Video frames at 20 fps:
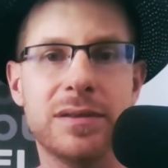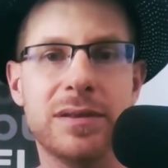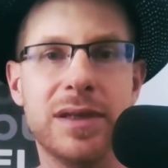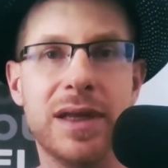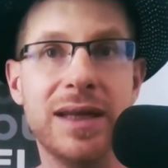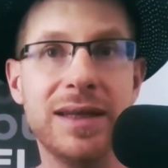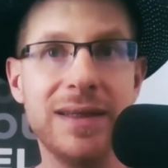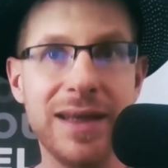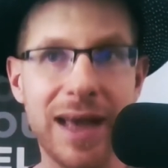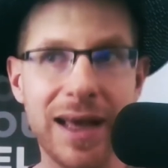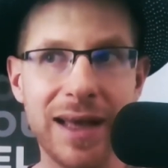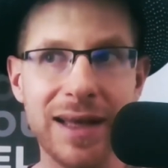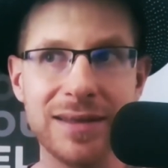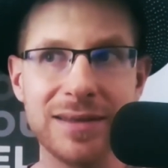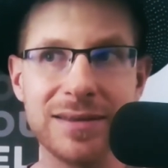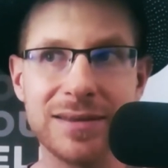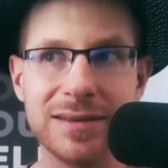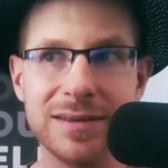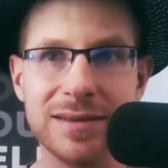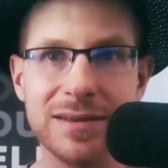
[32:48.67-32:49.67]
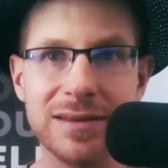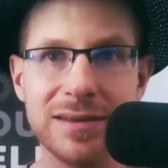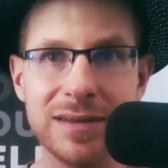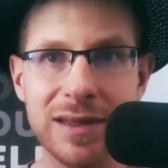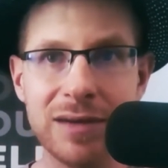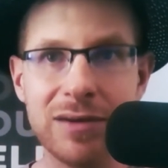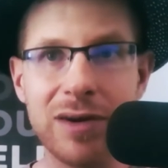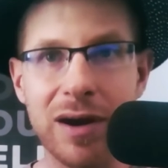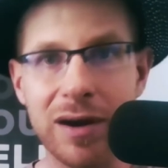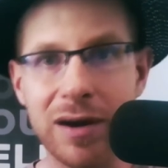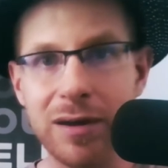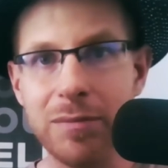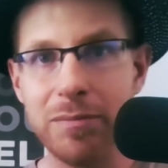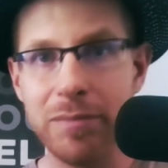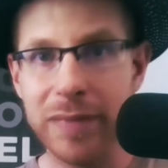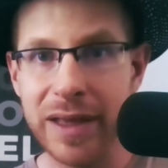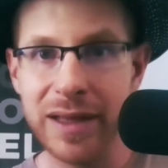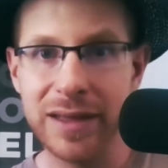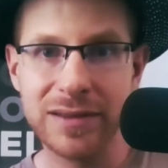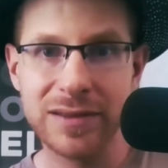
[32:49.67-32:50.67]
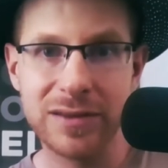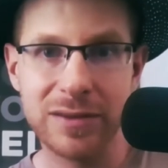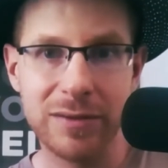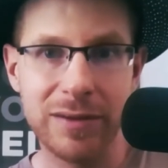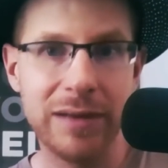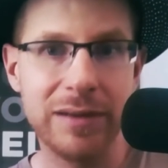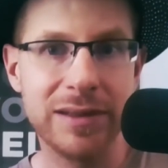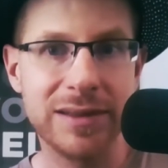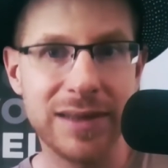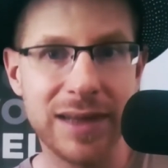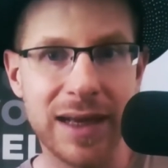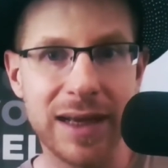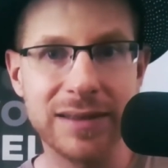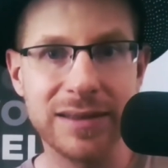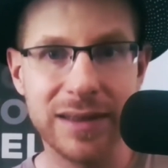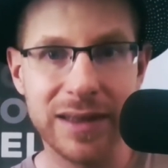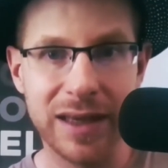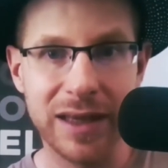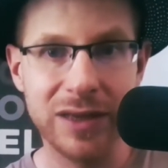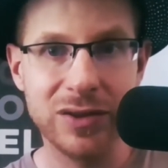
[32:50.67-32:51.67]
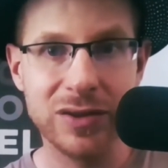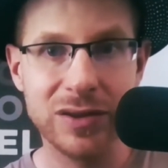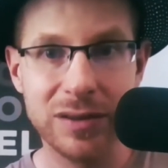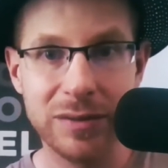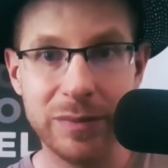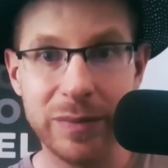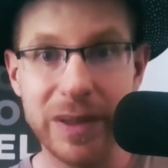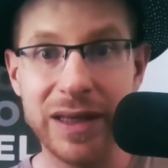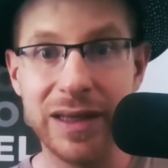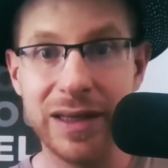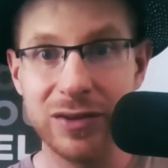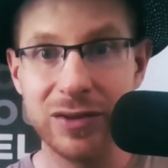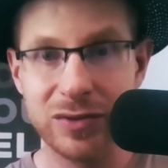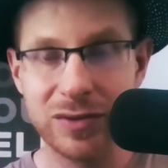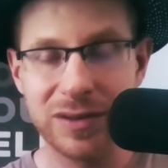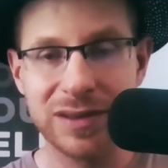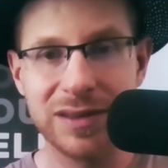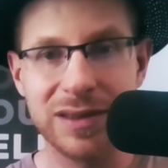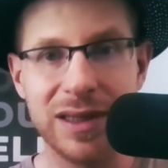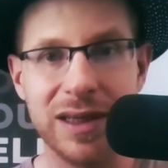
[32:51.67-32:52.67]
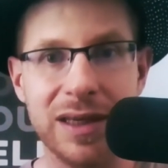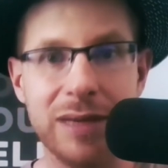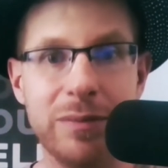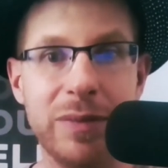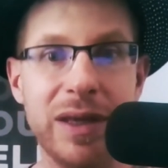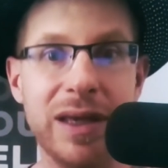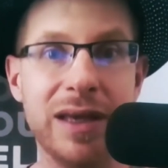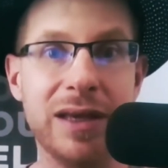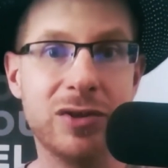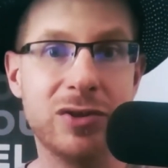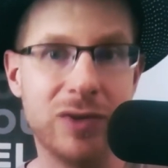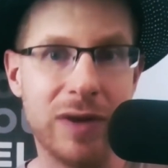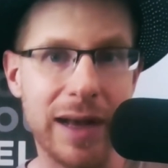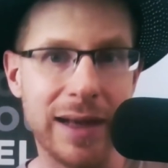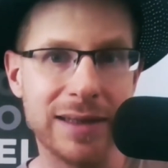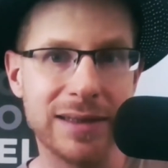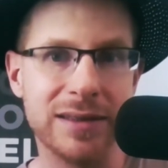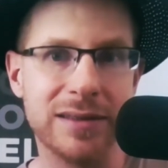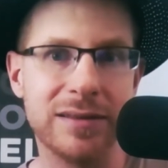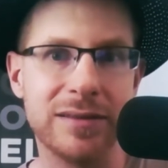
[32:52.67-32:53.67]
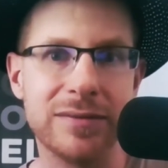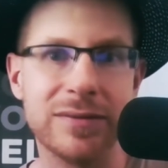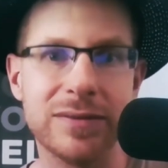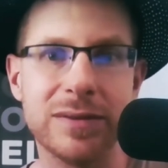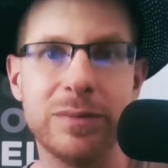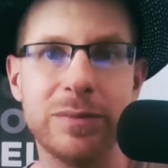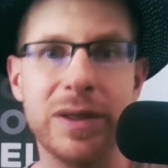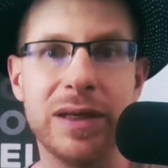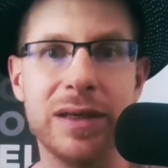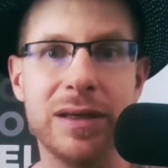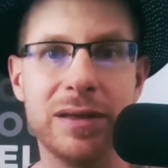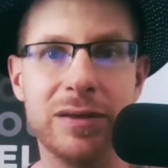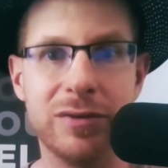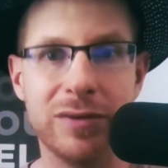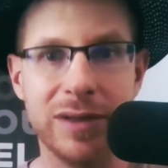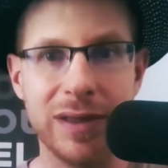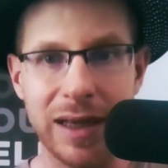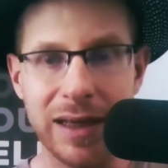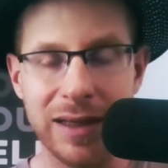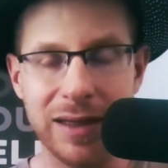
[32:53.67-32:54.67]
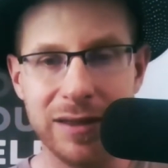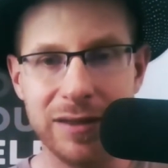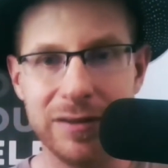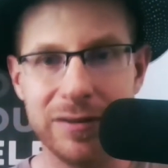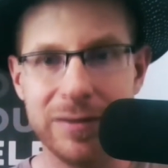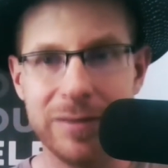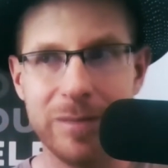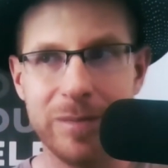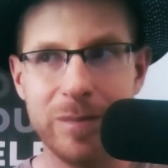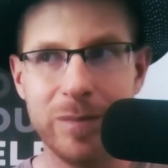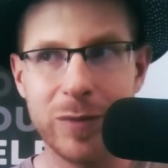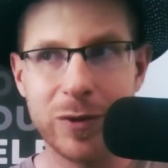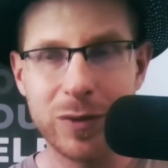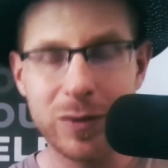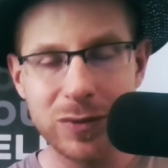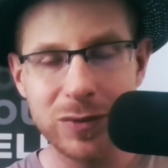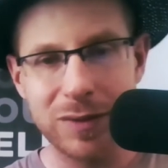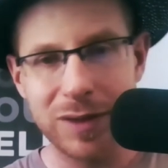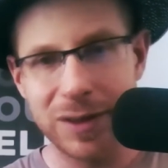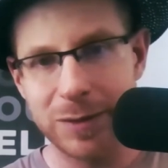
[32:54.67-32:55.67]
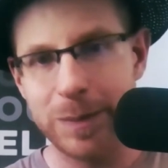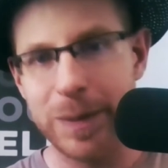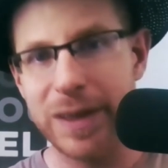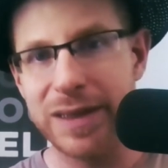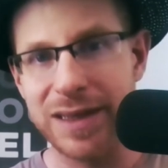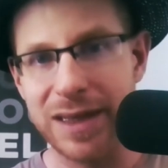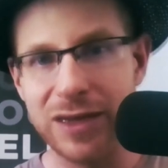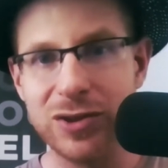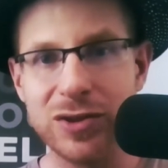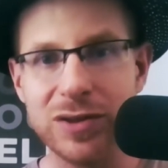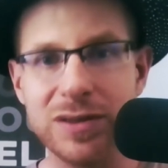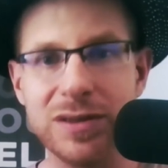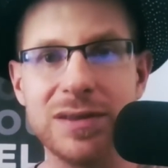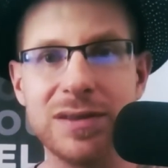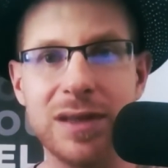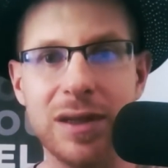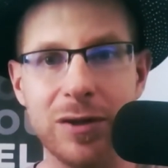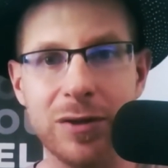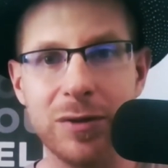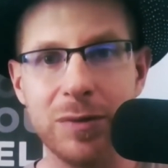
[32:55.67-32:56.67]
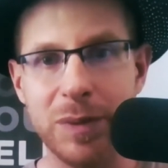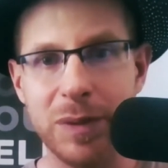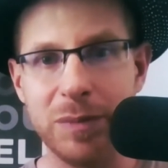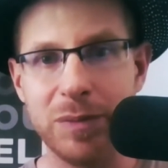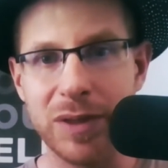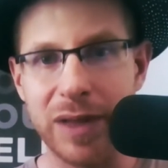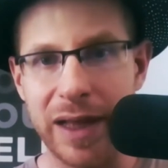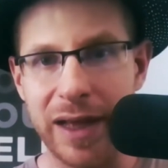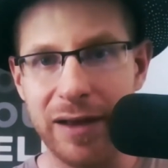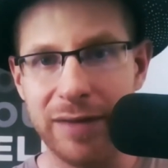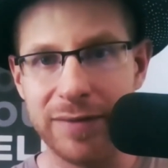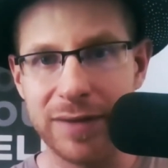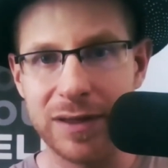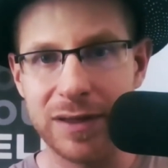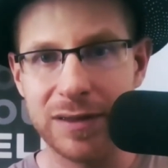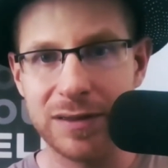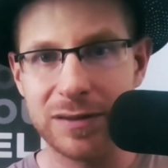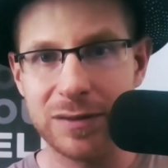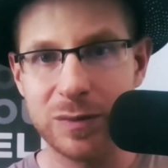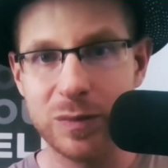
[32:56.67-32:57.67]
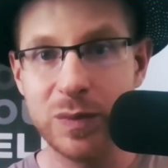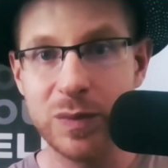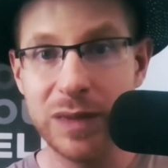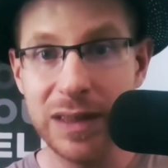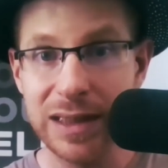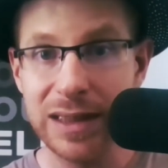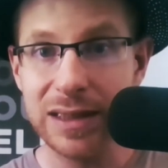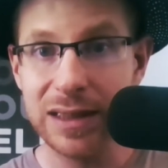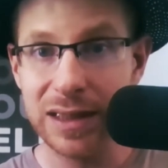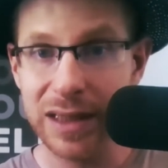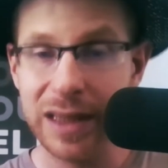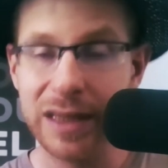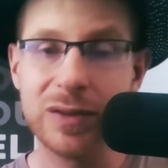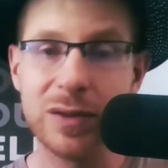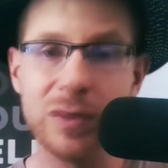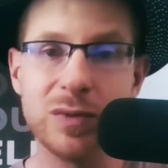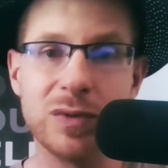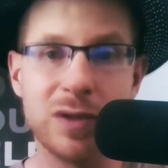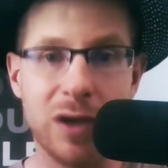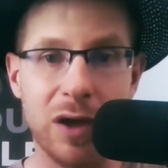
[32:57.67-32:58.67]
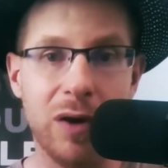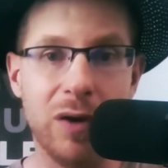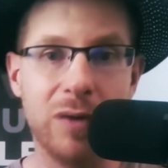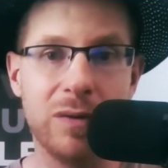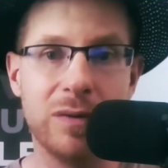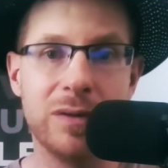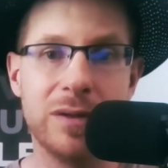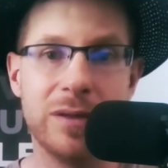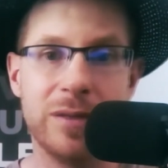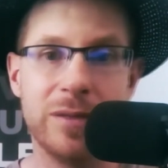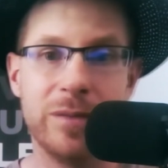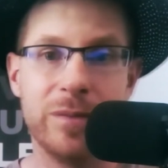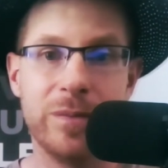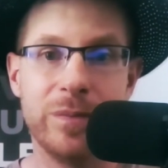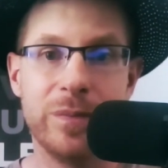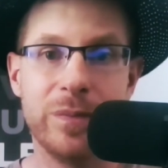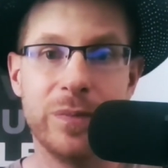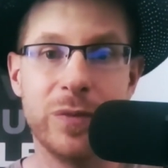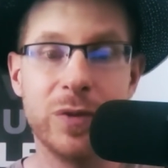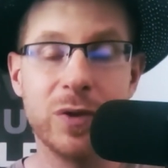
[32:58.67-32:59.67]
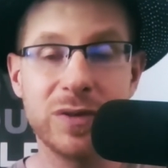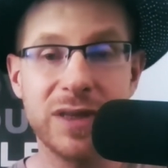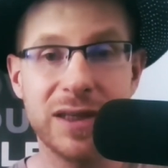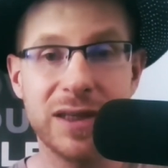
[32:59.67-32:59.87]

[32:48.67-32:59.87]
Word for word: And yes, there are myths around intoxication and being interesting and being attractive and being creative. But those are expectations that other people have on us, and we need to let those go. And those